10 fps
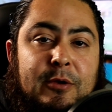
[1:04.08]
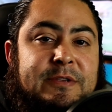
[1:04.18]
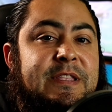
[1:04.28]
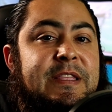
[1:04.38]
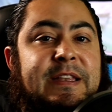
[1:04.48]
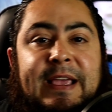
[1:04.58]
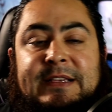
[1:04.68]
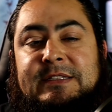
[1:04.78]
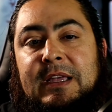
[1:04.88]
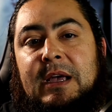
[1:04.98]
close to the
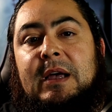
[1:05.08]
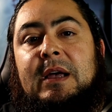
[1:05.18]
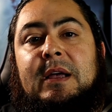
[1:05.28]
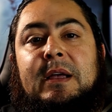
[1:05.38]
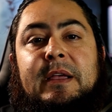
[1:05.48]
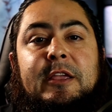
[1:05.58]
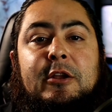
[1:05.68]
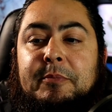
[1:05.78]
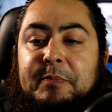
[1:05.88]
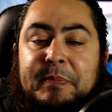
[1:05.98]
next,
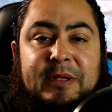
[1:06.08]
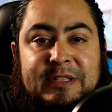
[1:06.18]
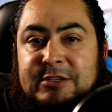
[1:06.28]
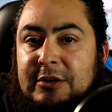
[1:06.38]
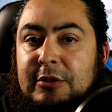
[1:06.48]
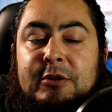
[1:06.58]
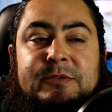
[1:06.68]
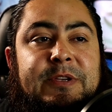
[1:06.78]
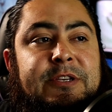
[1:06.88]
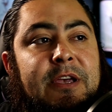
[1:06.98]
buildings are
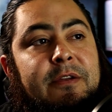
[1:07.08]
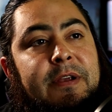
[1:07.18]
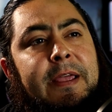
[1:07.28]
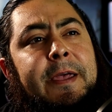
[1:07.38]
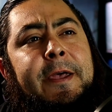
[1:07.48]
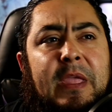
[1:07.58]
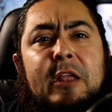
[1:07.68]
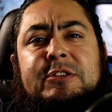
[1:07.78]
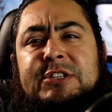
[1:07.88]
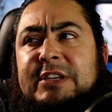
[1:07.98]
close to each other. And
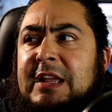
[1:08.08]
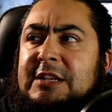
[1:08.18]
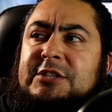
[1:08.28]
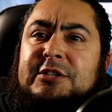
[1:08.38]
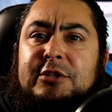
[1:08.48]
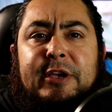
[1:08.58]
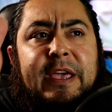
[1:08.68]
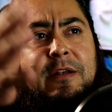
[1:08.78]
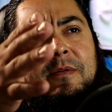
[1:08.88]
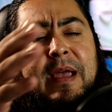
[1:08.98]
she's kind of just
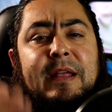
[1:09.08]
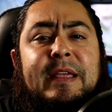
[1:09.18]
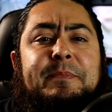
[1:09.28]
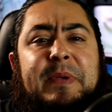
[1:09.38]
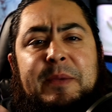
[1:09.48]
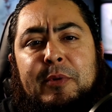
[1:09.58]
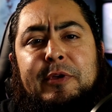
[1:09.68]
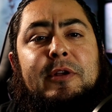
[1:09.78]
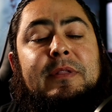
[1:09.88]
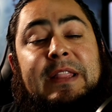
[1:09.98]
looking around at
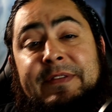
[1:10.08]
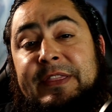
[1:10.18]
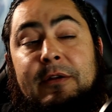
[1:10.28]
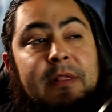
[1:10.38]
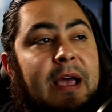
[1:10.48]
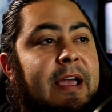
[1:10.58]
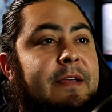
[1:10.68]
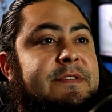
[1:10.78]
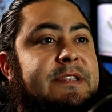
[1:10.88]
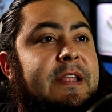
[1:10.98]
people, living their
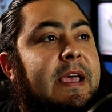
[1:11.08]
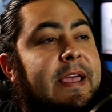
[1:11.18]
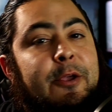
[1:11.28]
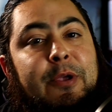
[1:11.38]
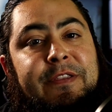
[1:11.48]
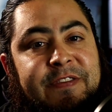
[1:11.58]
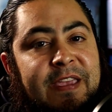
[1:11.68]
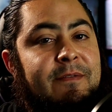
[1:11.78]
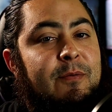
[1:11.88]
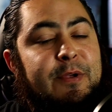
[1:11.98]
lives, and you can
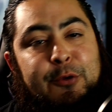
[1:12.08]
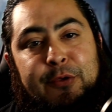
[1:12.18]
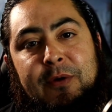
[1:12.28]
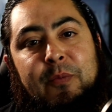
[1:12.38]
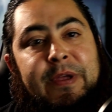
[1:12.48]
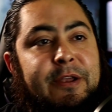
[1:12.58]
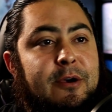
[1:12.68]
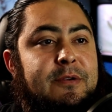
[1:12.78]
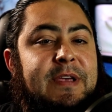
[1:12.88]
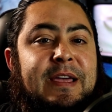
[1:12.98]
see everyone through their
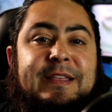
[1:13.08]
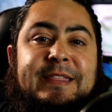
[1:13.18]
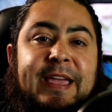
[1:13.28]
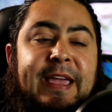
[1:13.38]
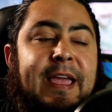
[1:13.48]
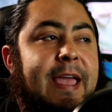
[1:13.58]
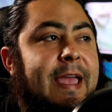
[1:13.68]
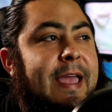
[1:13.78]
window, kind of thing.